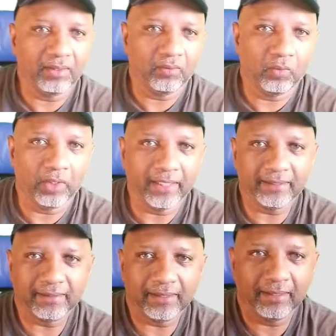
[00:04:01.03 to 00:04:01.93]

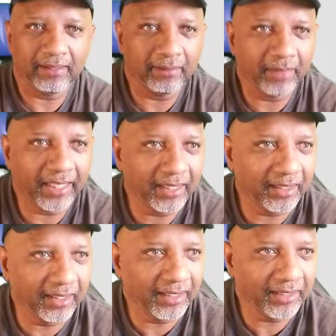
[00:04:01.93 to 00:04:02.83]
what I
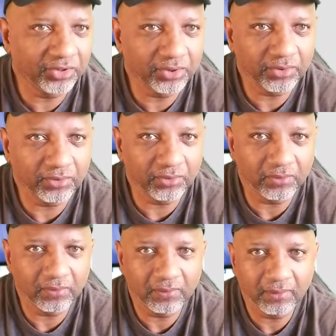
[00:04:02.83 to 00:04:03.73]
could get to